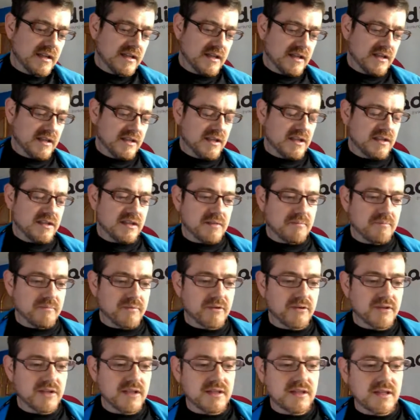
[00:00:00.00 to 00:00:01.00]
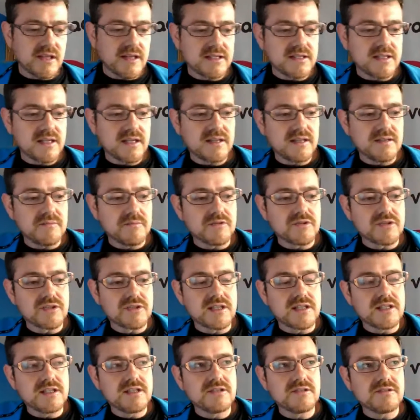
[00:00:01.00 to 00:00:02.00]
he did the project as a
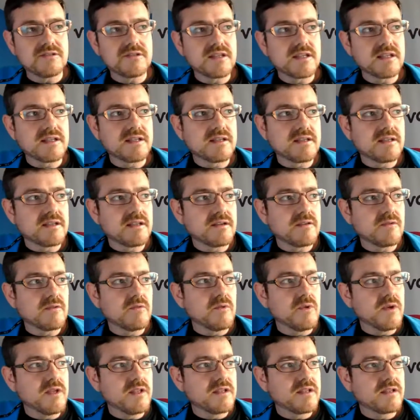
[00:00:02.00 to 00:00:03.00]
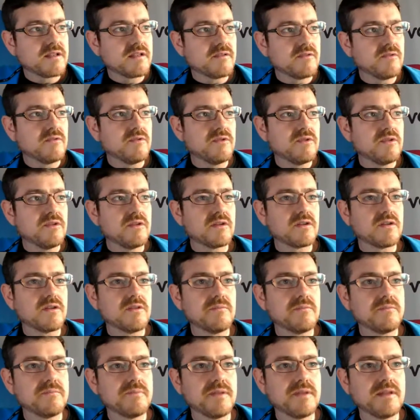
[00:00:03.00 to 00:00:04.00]
demonstration that GWT could
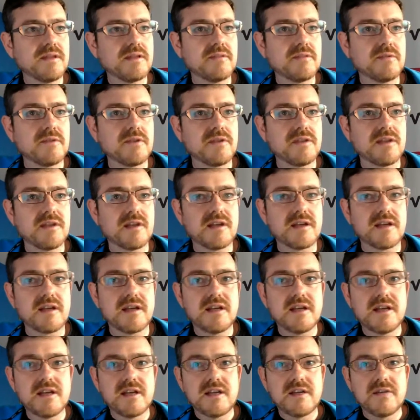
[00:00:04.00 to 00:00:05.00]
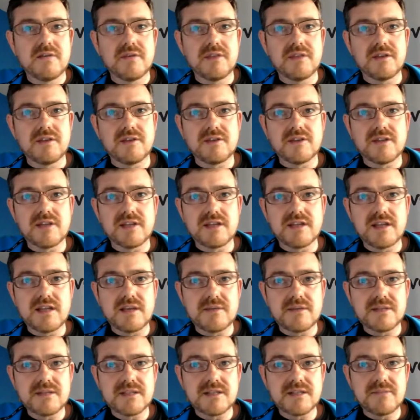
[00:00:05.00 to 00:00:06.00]
compete with other
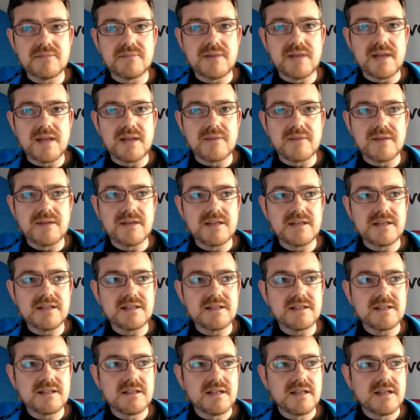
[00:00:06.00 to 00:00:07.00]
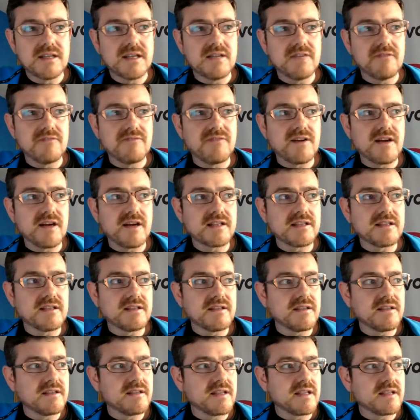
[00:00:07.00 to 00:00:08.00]
JavaScript libraries. In fact,
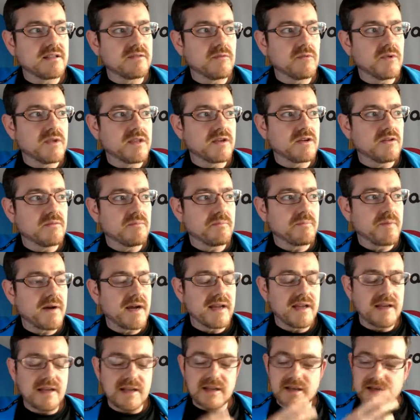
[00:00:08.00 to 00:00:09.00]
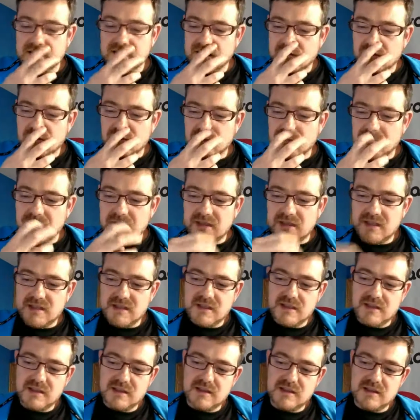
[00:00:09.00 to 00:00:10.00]
that GWT compiler could
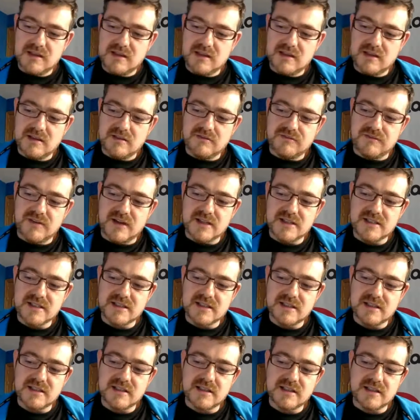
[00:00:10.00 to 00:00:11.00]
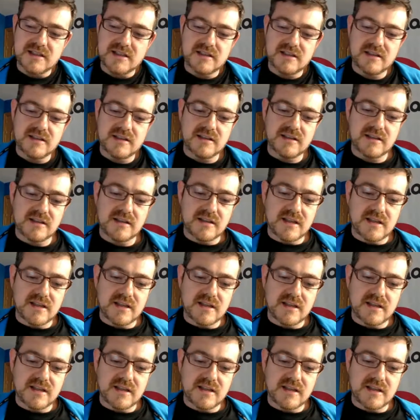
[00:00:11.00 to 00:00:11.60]
be faster than